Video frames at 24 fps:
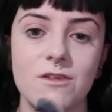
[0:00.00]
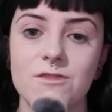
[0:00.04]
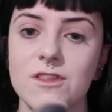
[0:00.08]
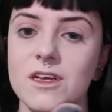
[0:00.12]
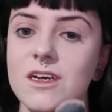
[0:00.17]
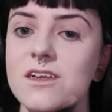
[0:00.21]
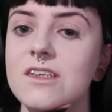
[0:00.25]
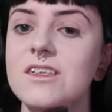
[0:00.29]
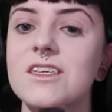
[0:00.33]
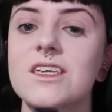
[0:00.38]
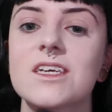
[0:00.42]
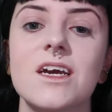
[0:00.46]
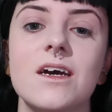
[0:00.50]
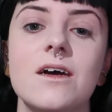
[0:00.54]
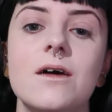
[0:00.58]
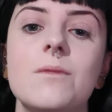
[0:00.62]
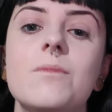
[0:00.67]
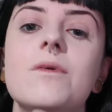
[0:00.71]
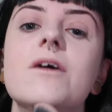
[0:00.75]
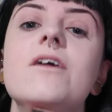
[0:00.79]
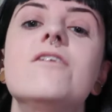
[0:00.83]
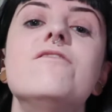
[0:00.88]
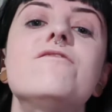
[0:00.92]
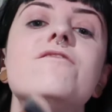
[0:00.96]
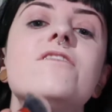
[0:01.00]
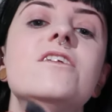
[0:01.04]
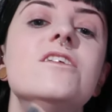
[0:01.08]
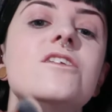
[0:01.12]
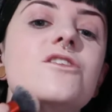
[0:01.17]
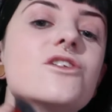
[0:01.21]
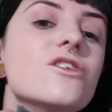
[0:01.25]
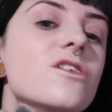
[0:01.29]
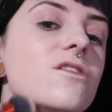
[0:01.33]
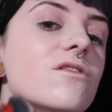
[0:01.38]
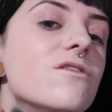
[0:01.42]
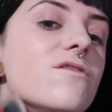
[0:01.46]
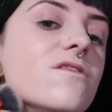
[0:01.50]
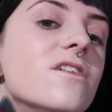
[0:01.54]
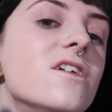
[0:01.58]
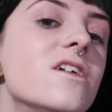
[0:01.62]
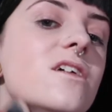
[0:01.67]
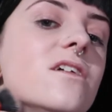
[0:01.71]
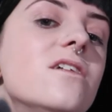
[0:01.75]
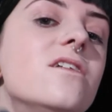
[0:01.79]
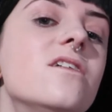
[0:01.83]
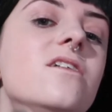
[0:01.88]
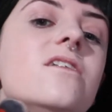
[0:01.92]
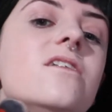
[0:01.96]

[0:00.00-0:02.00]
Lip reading: that to get a better finish out of it.